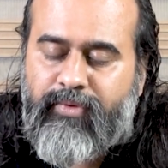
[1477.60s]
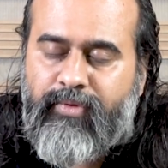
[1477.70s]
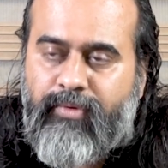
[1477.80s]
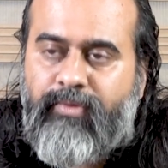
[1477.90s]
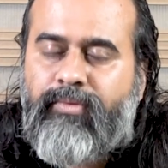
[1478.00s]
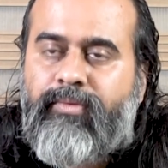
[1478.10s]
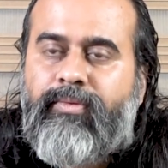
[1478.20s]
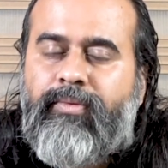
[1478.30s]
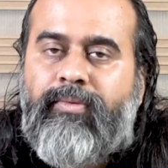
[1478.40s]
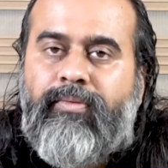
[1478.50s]
True
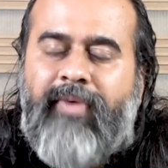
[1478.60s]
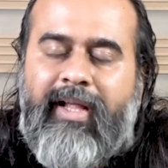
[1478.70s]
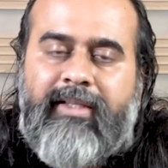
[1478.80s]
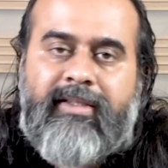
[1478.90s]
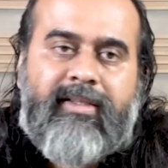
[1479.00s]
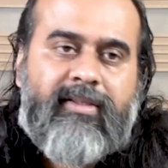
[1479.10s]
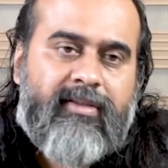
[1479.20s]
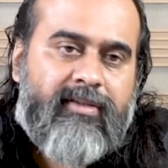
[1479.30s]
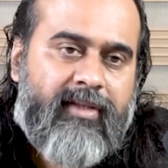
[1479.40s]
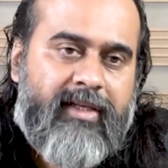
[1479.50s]
wealth
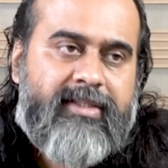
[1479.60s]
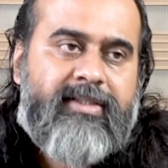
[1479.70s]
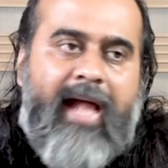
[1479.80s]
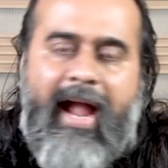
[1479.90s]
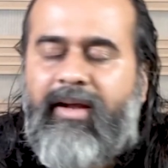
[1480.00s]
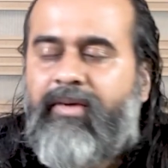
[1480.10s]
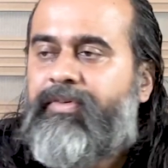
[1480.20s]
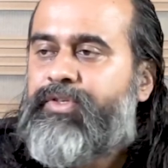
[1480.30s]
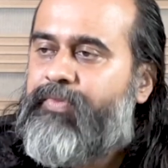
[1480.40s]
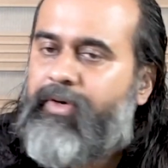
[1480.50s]
is that
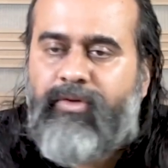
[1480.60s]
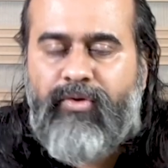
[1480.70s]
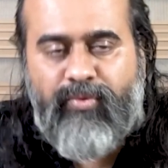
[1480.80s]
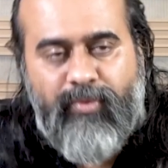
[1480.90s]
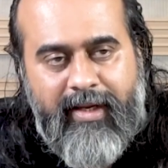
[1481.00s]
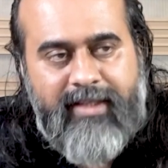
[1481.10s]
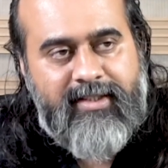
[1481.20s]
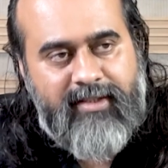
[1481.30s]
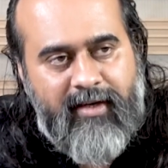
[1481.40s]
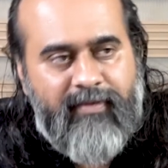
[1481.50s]
which will truly
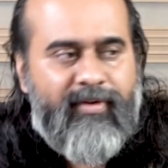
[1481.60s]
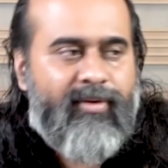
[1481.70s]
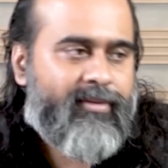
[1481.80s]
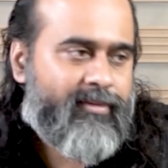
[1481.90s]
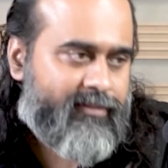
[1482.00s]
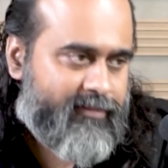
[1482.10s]
serve you.